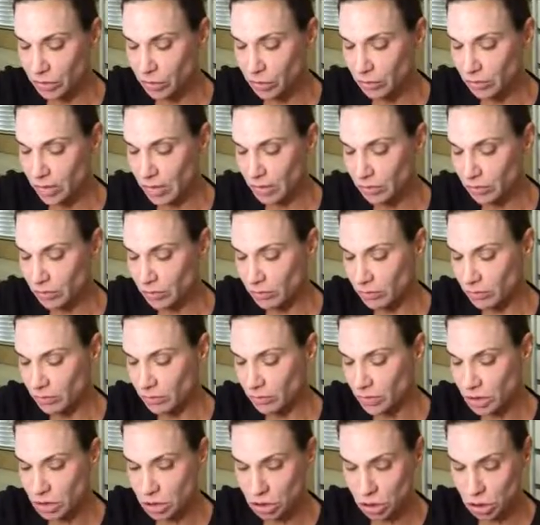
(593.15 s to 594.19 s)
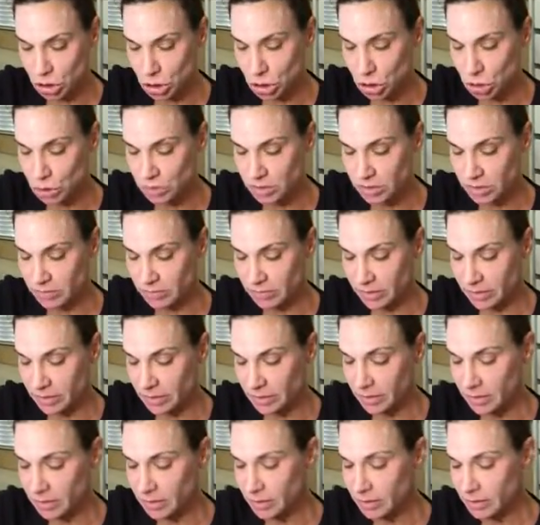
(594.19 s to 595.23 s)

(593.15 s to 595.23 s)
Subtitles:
your microdermabrasion treatment.